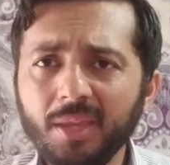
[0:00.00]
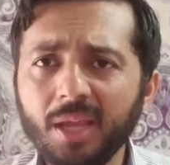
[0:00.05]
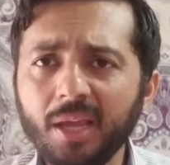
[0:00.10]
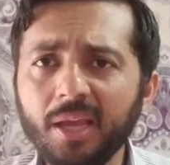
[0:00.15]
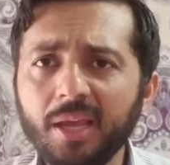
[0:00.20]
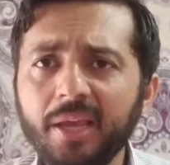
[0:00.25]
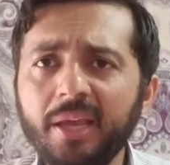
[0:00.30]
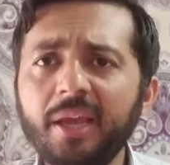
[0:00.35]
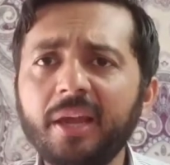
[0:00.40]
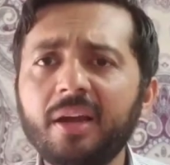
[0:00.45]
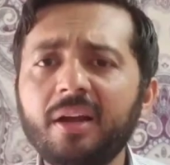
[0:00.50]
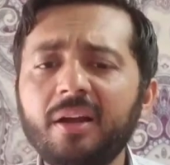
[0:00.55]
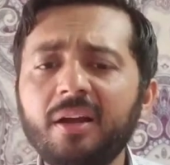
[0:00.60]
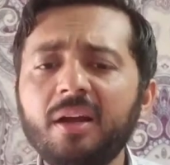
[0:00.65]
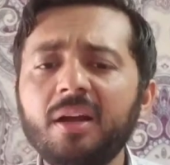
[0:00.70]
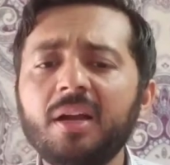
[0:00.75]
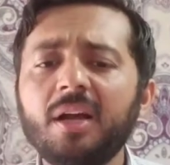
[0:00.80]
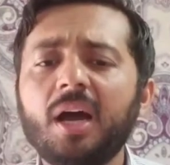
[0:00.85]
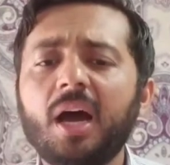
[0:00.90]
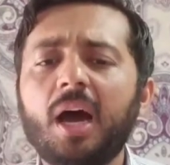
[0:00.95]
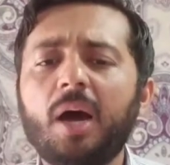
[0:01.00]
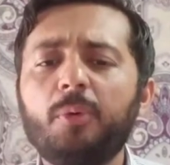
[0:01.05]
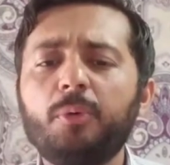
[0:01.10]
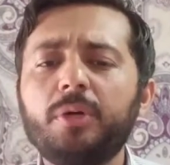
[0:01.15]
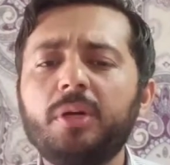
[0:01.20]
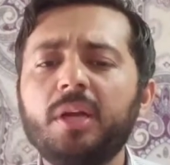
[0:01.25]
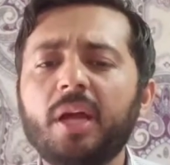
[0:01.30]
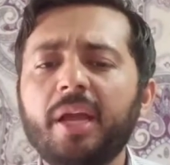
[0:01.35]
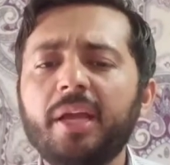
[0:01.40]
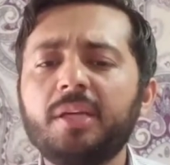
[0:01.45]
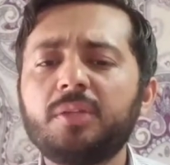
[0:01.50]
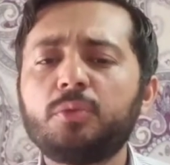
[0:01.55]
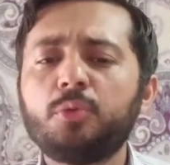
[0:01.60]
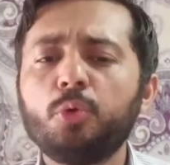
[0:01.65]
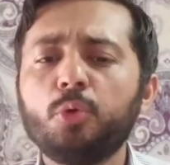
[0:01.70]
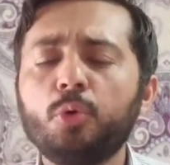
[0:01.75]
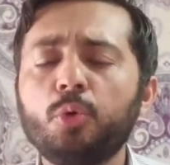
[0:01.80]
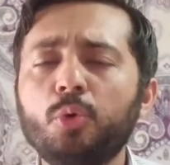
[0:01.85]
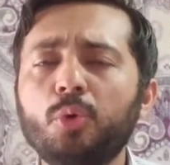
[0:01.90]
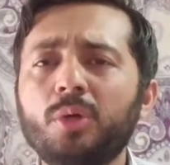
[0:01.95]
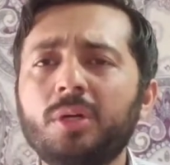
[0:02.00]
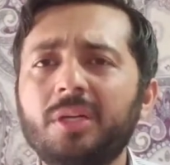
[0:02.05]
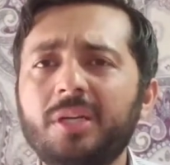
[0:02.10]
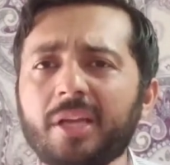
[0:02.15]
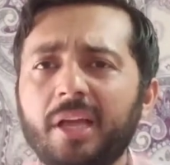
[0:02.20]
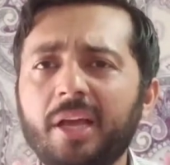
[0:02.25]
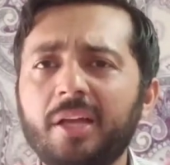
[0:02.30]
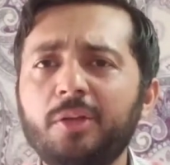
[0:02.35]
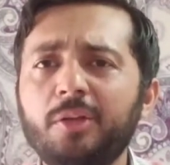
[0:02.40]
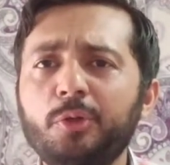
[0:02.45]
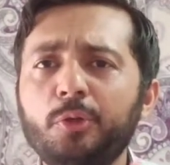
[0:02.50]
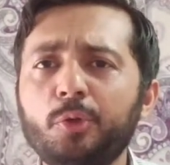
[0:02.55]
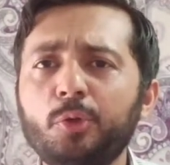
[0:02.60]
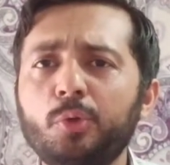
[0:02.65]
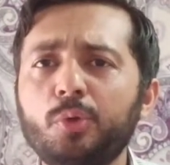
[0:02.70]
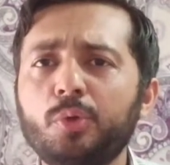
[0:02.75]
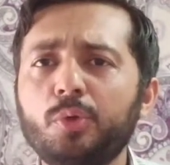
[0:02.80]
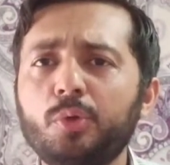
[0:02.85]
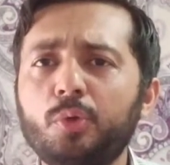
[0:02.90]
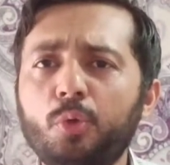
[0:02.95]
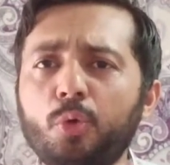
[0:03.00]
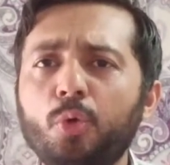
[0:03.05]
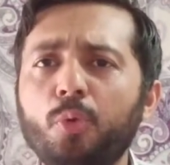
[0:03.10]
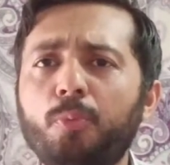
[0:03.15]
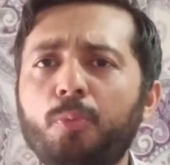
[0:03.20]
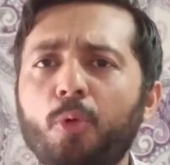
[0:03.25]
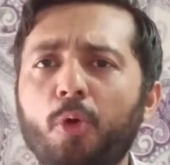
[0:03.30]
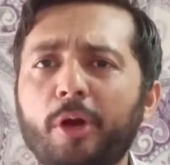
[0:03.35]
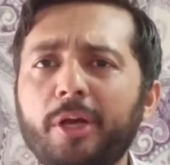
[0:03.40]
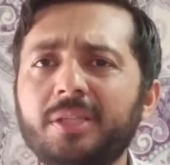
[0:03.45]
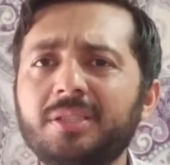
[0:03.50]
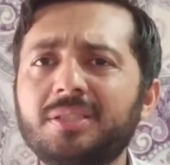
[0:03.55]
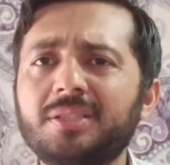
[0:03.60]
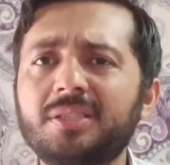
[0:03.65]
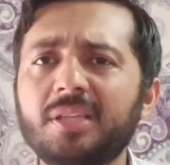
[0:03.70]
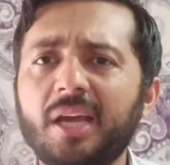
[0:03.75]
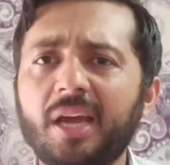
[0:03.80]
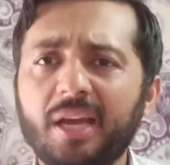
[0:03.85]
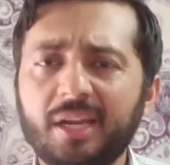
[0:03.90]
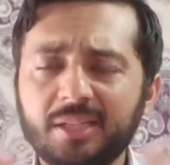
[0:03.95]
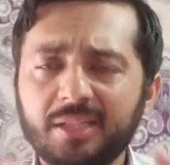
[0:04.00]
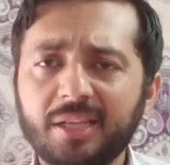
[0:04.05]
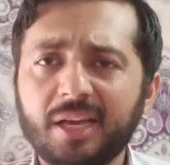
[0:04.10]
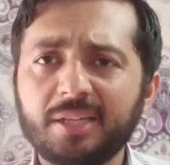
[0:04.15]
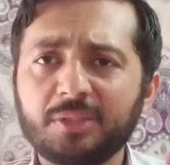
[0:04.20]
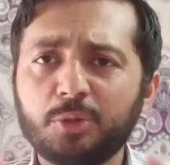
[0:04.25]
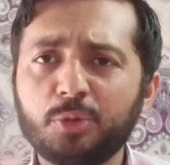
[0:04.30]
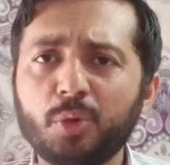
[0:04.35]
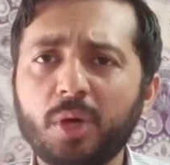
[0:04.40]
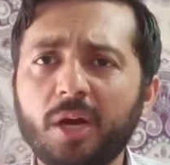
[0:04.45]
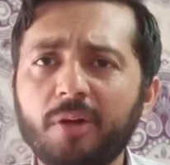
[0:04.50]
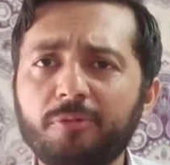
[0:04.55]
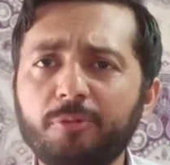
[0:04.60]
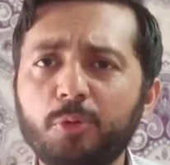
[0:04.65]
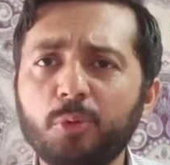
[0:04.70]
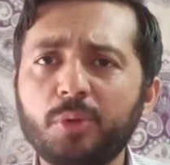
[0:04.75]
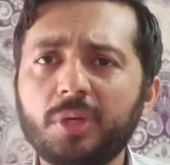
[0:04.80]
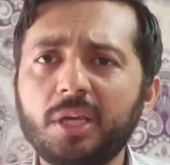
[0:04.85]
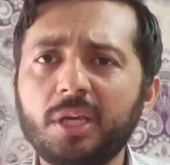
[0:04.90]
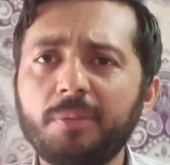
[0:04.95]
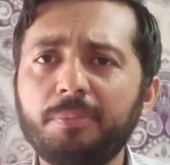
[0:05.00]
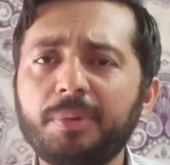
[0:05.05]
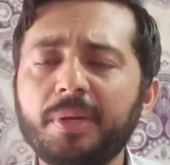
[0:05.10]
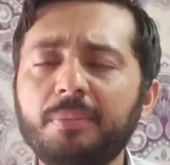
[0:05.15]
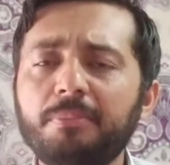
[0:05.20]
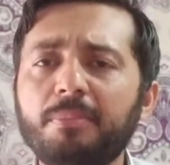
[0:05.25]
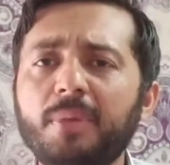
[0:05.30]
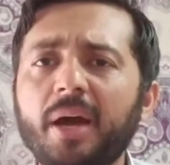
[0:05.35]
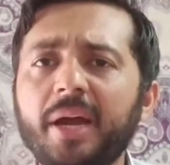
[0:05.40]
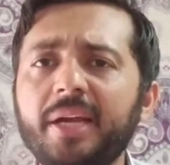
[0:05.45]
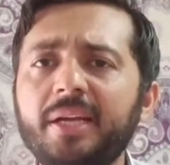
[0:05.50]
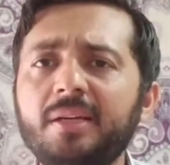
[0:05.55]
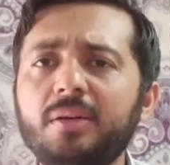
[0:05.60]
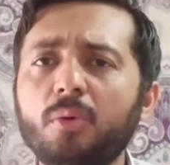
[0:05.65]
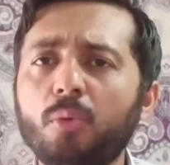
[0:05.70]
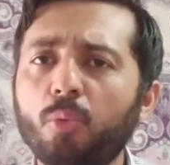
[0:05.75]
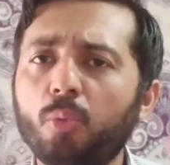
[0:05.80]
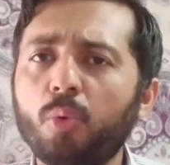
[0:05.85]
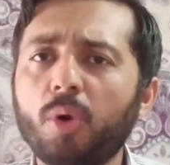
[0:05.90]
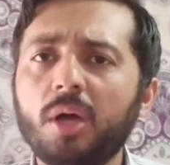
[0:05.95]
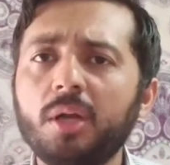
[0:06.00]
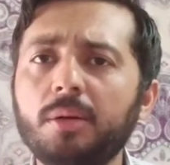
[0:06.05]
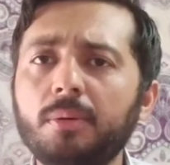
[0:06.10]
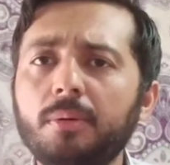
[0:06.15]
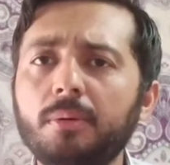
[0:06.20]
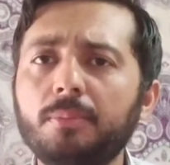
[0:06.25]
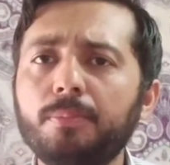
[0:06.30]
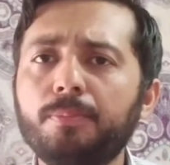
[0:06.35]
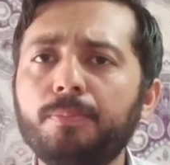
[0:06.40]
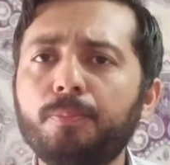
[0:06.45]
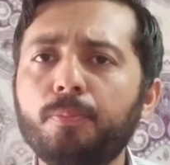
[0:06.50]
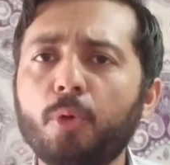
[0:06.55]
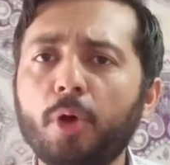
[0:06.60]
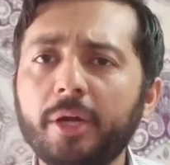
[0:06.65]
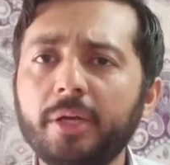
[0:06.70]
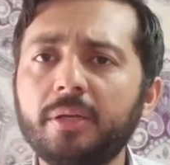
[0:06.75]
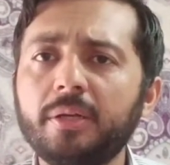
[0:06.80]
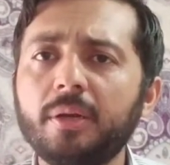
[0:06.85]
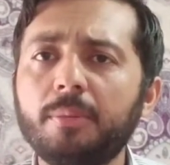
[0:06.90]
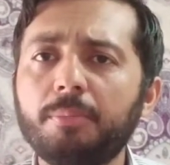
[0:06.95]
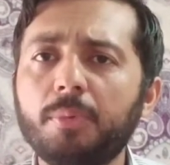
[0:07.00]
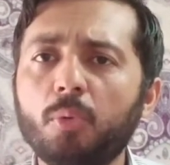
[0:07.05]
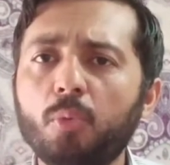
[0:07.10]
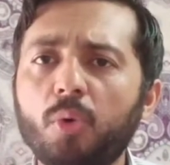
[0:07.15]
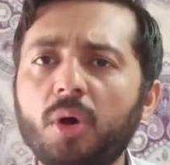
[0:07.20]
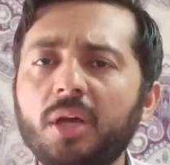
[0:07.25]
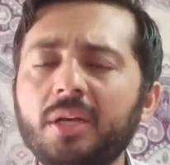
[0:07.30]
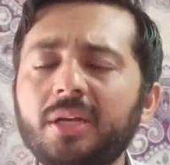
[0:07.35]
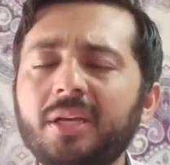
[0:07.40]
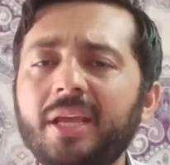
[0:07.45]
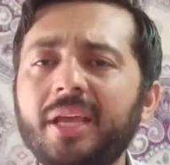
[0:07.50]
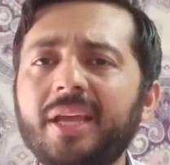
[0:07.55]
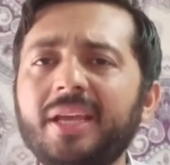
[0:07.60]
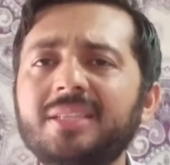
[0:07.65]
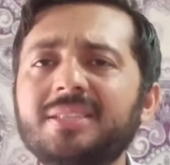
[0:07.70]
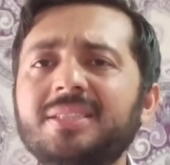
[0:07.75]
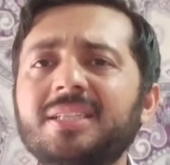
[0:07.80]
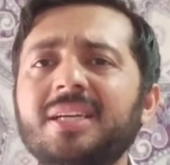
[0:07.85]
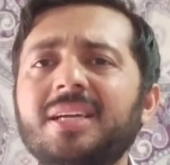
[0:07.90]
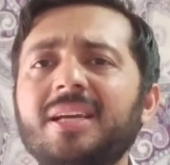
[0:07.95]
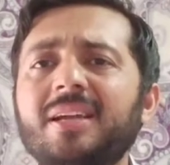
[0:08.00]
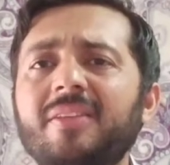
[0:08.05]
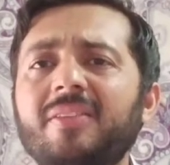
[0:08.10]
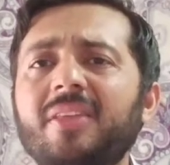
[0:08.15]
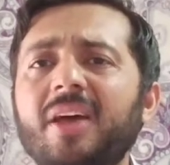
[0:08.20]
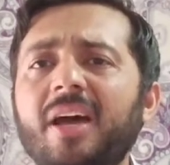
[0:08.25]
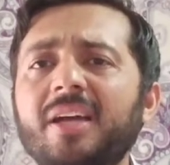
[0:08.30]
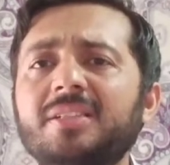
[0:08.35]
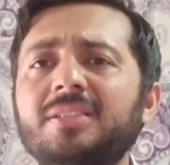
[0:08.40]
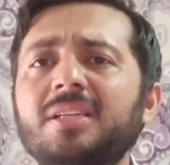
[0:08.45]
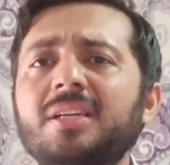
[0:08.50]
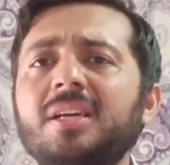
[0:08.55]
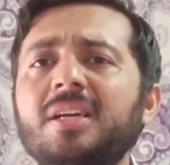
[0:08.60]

here I would like to tell you 2 points and that you have to keep in mind. Point number one is that